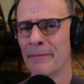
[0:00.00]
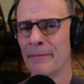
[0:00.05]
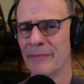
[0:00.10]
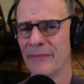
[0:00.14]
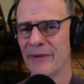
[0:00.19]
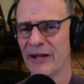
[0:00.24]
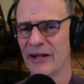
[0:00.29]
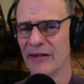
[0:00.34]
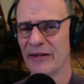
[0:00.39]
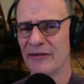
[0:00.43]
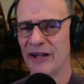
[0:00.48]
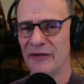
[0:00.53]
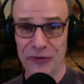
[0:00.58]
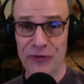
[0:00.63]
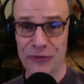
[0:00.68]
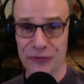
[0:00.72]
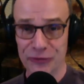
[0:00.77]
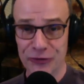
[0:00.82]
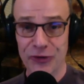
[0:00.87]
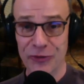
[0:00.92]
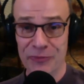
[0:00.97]

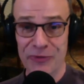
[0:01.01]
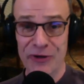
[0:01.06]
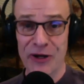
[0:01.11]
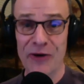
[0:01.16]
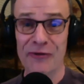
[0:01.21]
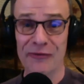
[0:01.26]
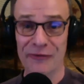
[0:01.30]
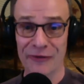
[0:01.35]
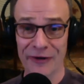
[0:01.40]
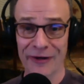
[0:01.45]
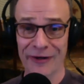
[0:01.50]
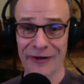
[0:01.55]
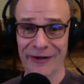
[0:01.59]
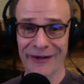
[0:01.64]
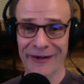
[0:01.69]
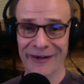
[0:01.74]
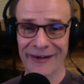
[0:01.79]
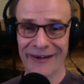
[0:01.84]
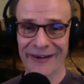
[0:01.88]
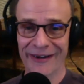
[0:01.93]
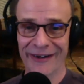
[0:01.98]
and took me over,
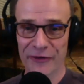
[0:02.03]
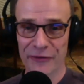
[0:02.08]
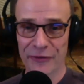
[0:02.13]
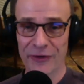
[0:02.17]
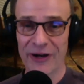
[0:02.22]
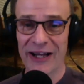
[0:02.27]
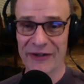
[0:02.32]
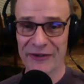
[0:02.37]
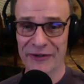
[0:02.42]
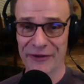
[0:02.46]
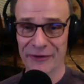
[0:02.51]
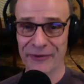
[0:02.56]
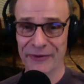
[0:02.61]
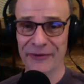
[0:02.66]
or tried to.